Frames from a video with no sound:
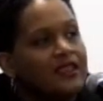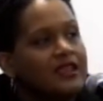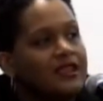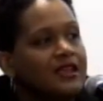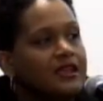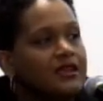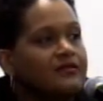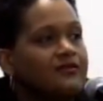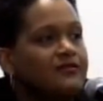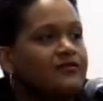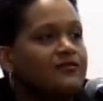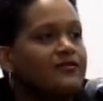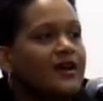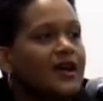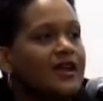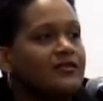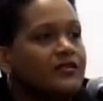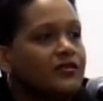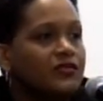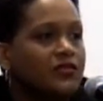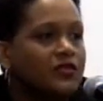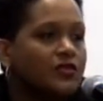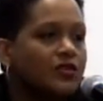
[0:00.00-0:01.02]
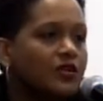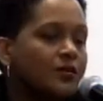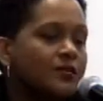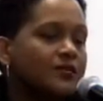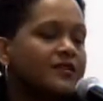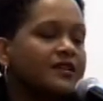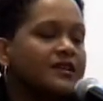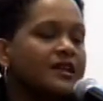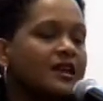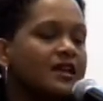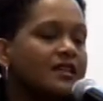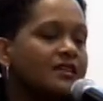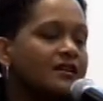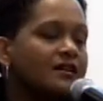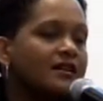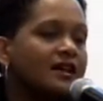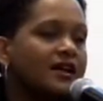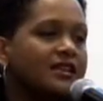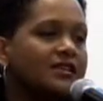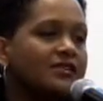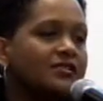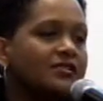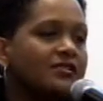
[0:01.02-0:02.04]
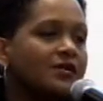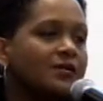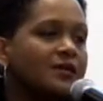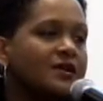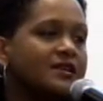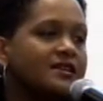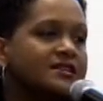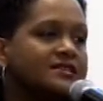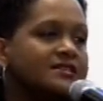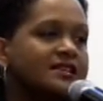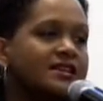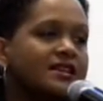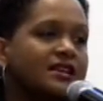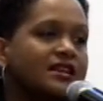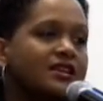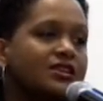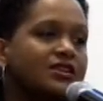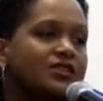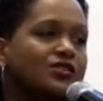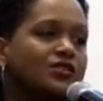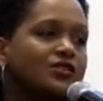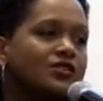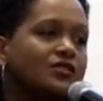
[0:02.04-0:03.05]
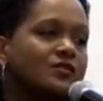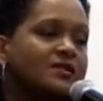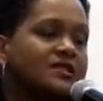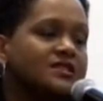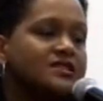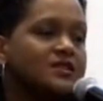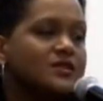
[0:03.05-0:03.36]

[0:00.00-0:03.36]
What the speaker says: If 5 of you come together and you come and you say, you know, Miss